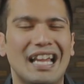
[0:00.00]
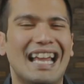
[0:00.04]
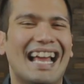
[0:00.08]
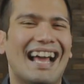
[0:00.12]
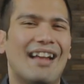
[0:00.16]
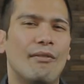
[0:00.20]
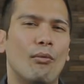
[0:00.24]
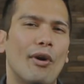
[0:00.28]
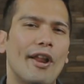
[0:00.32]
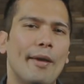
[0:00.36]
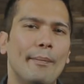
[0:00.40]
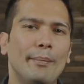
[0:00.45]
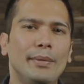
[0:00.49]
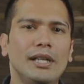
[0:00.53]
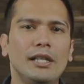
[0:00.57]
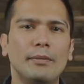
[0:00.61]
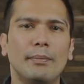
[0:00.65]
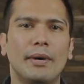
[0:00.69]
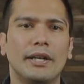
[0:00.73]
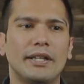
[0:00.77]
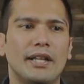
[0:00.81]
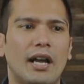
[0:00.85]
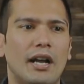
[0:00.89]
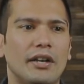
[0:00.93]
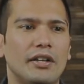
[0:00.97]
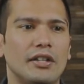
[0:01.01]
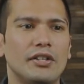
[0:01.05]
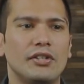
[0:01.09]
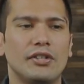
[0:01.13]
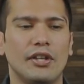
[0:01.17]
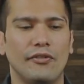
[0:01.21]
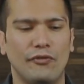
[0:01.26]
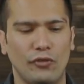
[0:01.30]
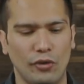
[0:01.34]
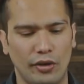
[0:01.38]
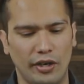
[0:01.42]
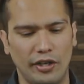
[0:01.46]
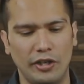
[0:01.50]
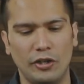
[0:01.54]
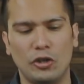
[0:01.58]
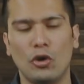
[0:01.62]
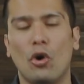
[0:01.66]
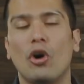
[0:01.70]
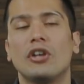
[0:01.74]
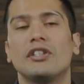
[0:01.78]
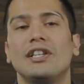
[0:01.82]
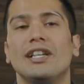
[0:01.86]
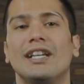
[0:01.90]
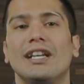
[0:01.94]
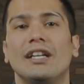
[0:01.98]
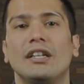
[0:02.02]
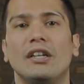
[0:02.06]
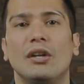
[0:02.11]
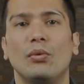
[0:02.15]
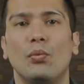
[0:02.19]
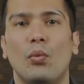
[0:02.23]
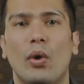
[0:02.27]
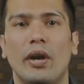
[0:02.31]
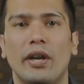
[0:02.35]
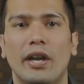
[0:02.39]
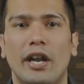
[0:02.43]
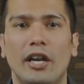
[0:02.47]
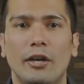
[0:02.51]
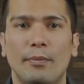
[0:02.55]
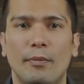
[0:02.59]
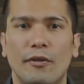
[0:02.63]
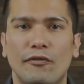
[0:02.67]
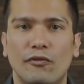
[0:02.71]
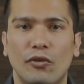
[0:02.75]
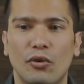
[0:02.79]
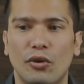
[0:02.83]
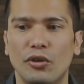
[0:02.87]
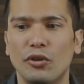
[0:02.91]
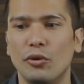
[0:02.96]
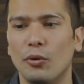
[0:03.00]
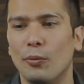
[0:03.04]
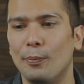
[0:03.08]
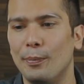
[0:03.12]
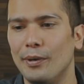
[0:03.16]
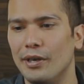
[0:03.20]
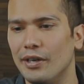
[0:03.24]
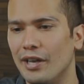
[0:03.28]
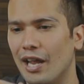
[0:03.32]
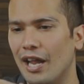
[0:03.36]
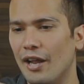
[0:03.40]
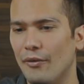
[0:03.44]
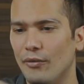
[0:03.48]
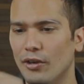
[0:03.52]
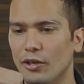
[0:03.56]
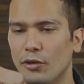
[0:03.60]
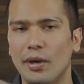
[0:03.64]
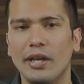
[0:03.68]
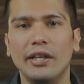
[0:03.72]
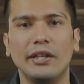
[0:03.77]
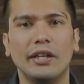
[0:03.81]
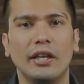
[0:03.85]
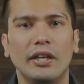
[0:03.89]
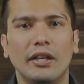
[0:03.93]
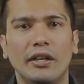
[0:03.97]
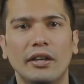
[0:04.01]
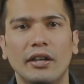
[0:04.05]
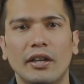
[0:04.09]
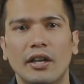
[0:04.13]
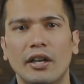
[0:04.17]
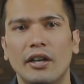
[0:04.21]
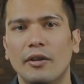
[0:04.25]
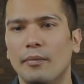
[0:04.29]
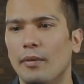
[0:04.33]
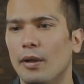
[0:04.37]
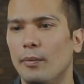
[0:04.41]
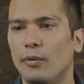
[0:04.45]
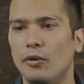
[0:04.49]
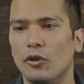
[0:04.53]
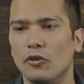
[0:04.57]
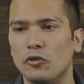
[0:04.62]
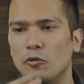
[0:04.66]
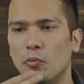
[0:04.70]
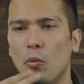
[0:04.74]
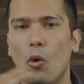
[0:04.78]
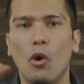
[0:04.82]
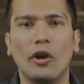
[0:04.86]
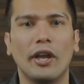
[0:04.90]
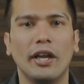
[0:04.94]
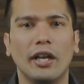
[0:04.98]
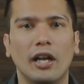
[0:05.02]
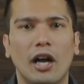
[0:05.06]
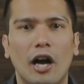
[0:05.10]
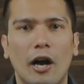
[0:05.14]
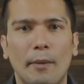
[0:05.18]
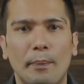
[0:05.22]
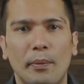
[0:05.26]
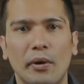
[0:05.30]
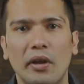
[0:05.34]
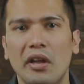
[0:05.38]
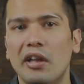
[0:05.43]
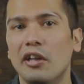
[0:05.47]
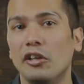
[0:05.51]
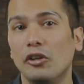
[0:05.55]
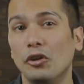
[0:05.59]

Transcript: And what I mean by that is if you're intoxicated one night before, you've been heavy drinking, maybe you're smoking up,